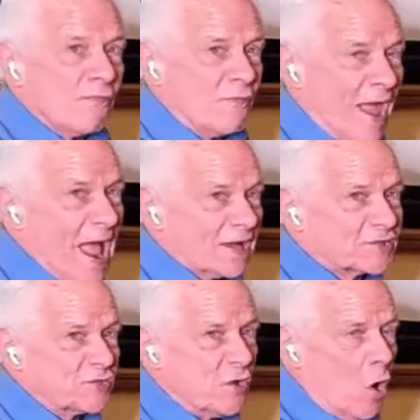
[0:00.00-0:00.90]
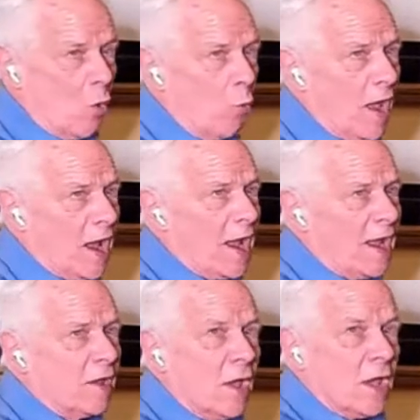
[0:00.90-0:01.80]
There's no way
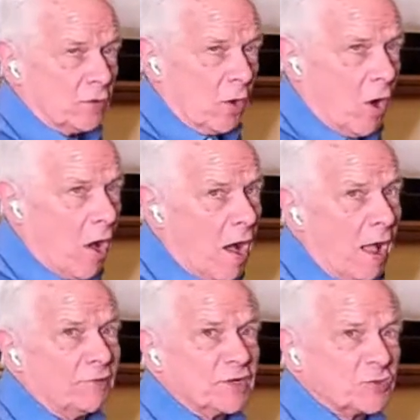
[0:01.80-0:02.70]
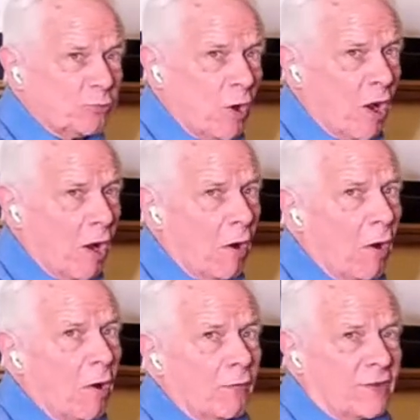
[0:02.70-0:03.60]
in all this
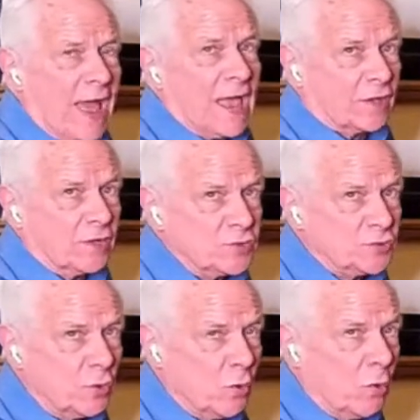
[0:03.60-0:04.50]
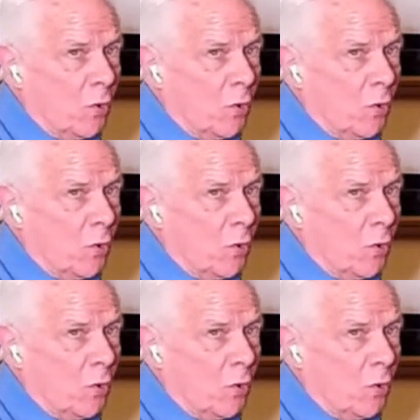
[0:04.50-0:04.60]
world that I can do